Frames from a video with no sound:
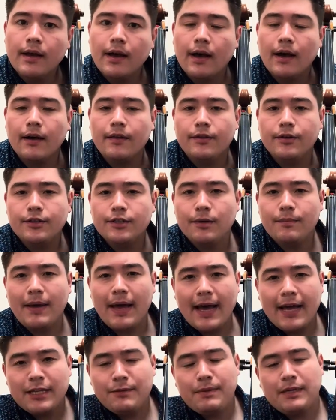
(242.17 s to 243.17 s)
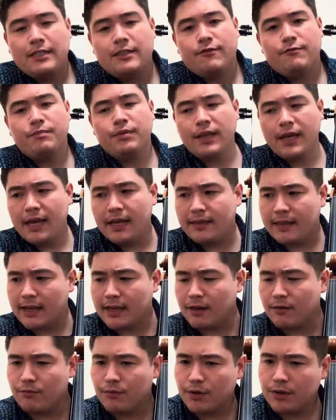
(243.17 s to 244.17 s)
Uh, there's some aspects of playing that
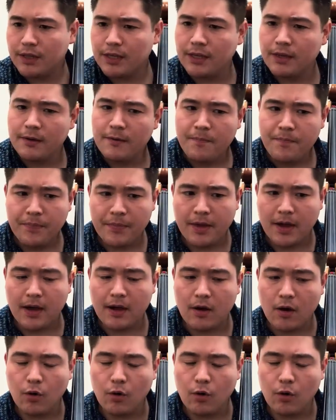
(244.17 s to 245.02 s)
can really uh,